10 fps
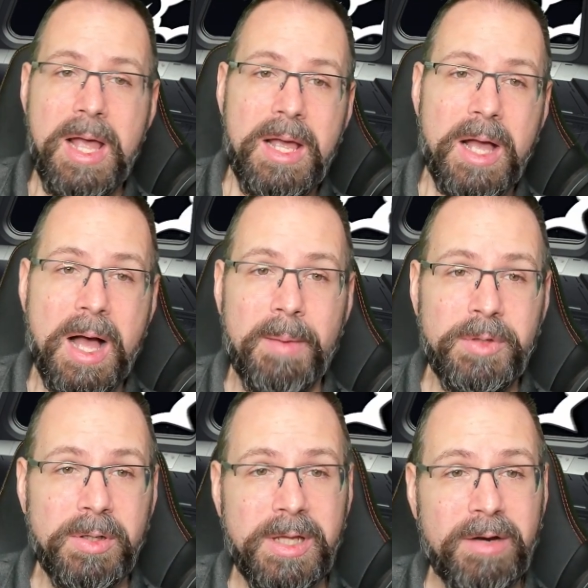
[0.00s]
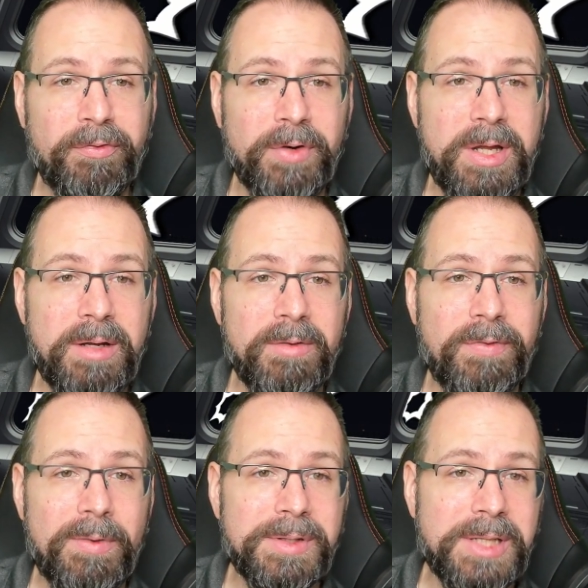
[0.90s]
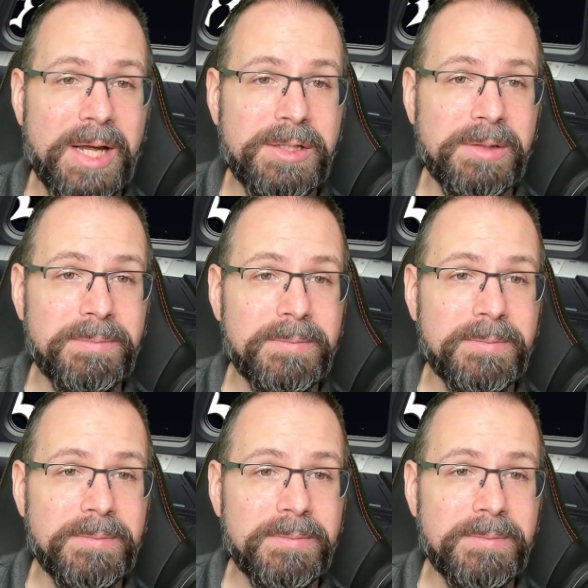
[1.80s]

Um, you're gonna get a free focus action.